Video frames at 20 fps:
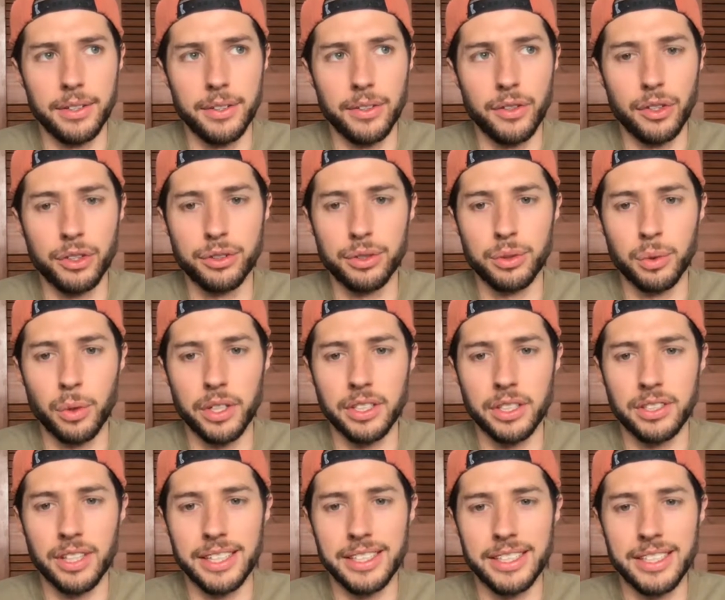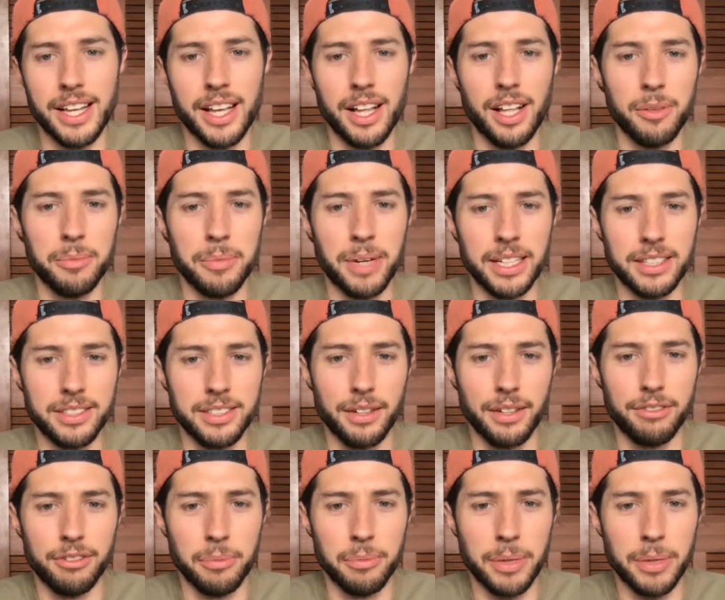the stories I tell myself